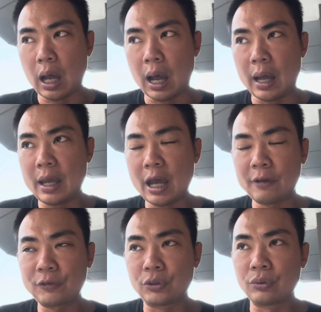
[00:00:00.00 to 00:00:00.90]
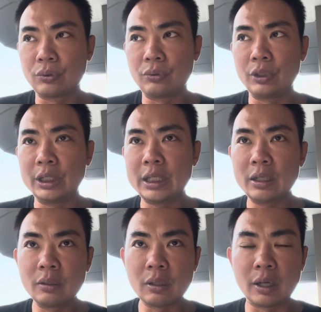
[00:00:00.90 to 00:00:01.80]
I have to
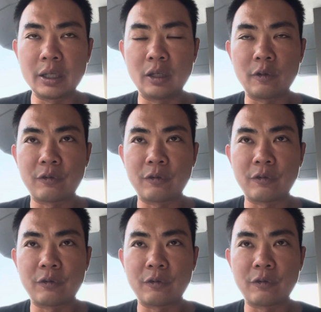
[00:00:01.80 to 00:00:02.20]
kneel on it